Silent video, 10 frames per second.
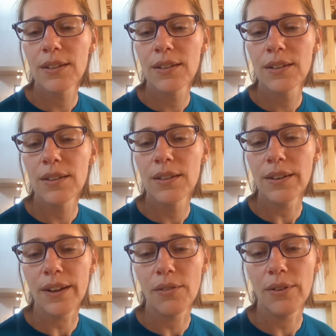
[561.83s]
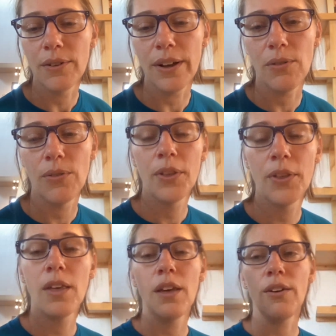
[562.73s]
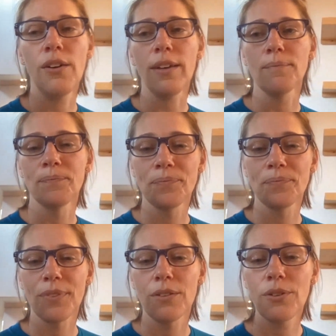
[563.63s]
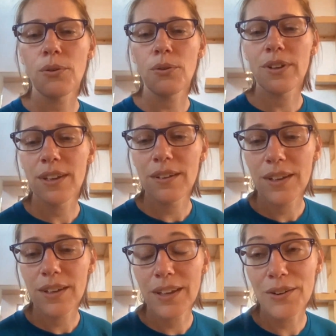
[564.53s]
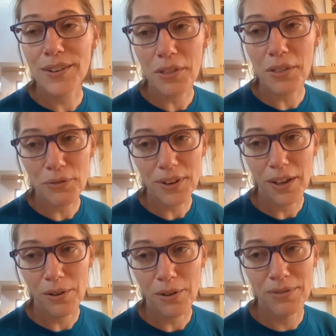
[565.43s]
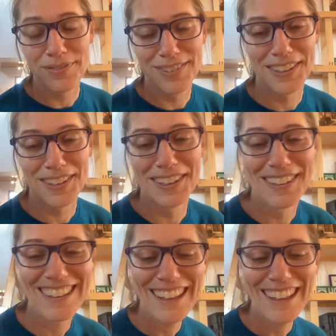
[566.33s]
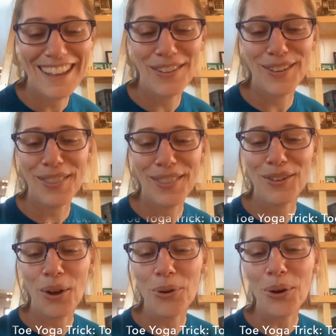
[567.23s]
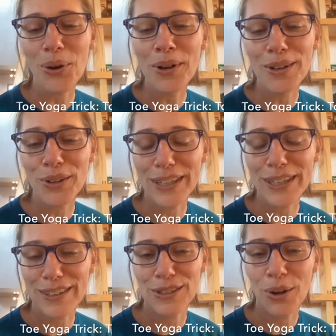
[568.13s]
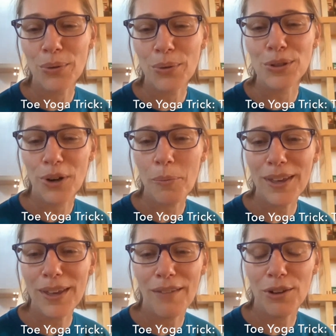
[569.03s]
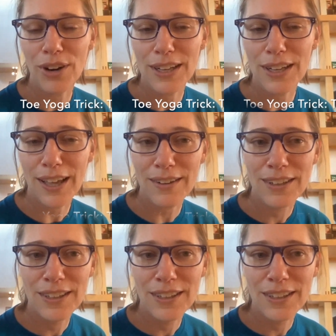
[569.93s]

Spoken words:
No. Okay. So here's another video. Is the toe yoga trick is toe strumming. Have you tried that?